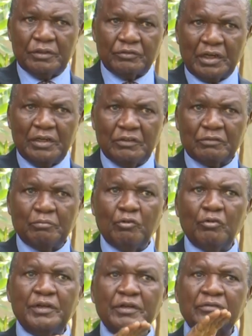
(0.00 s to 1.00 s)
challenge is
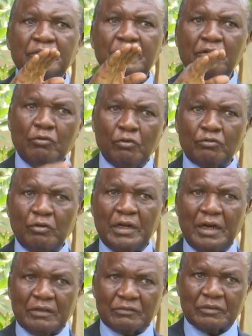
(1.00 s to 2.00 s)
more or less not on
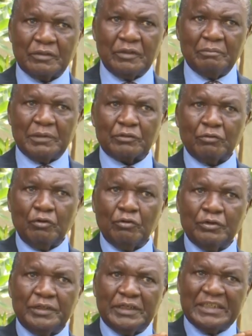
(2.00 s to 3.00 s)
us, but
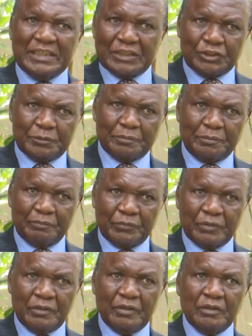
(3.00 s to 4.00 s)
on the leadership,
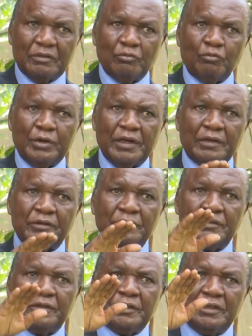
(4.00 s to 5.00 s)
where
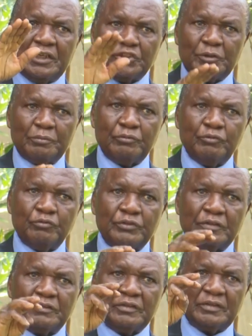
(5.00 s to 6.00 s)
the leadership
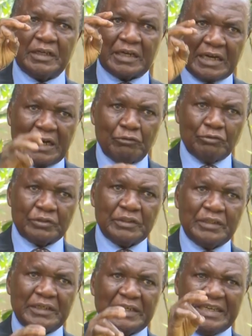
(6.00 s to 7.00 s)
uses the carrot
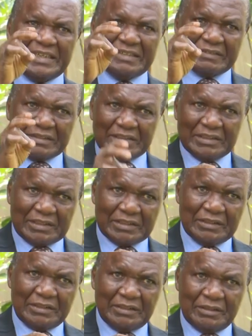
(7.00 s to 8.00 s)
and the
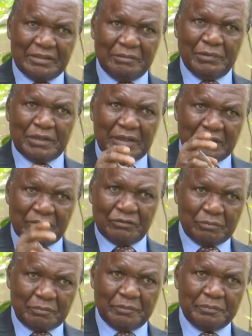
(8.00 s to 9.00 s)
stick
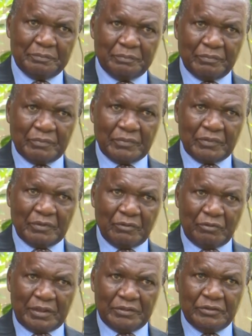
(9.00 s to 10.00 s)
mechanism,
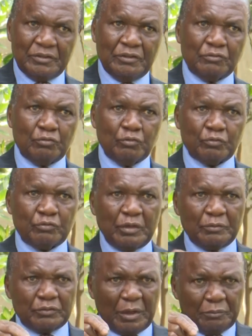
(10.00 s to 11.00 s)
right, to
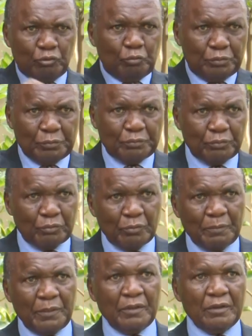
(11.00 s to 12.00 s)
subdue people.
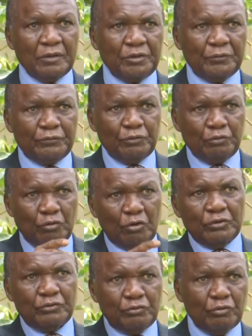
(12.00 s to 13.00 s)
Mm. If you
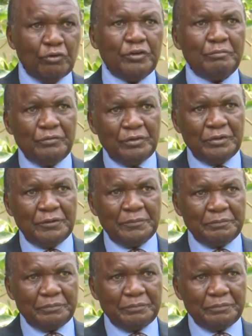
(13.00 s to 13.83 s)
don't join me,